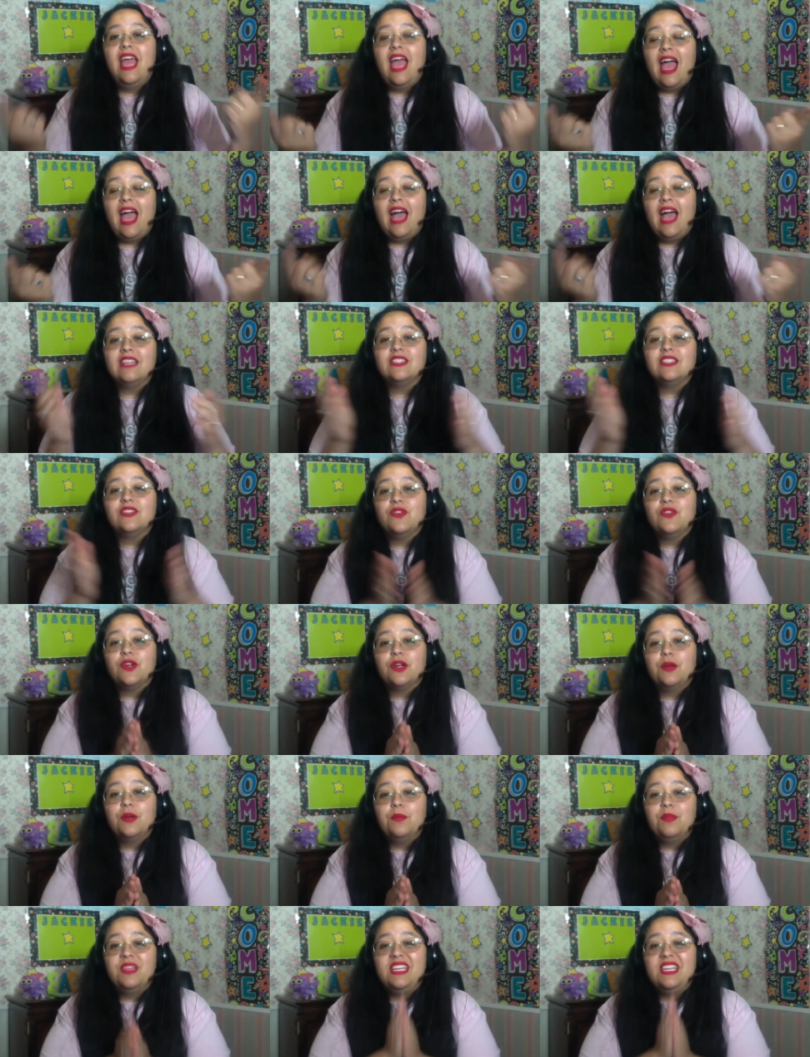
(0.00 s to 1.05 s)
ask for
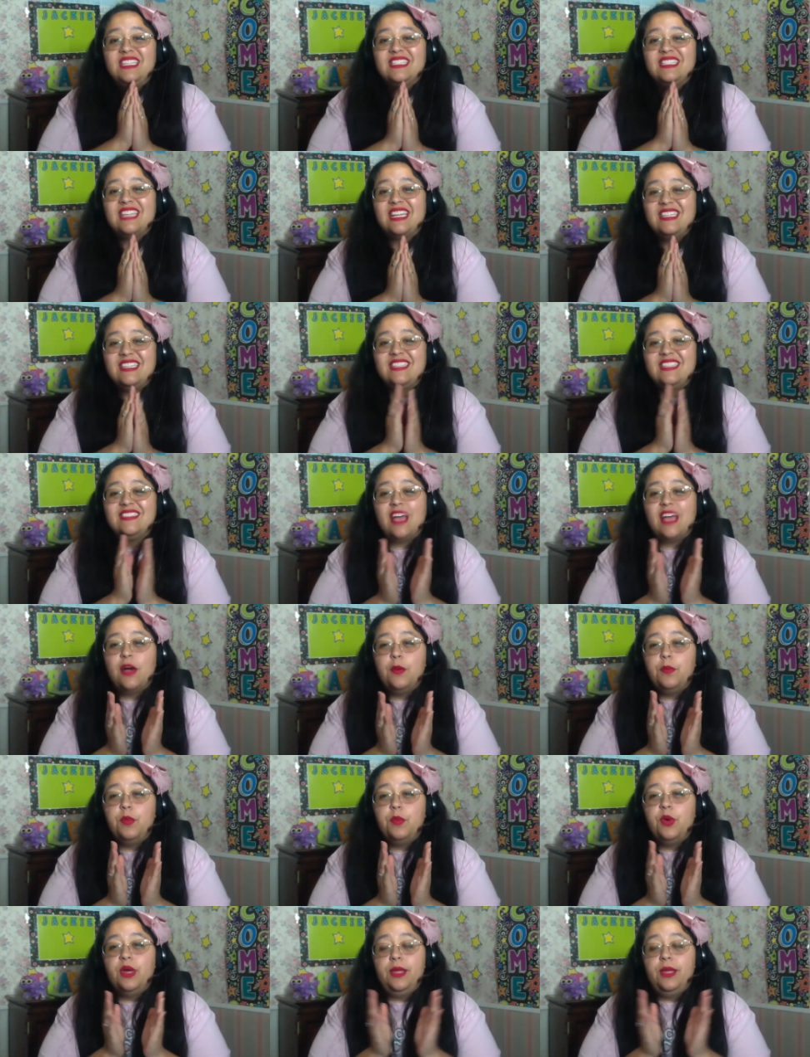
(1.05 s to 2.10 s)
complete sentence
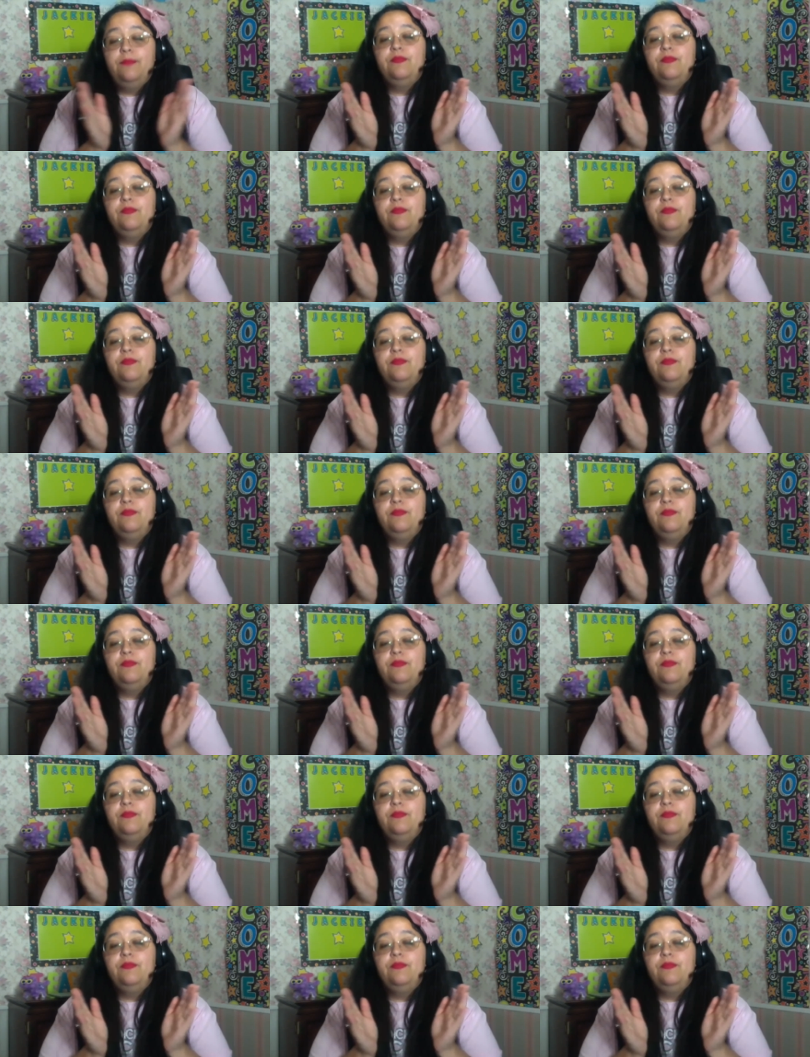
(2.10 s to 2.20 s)
output.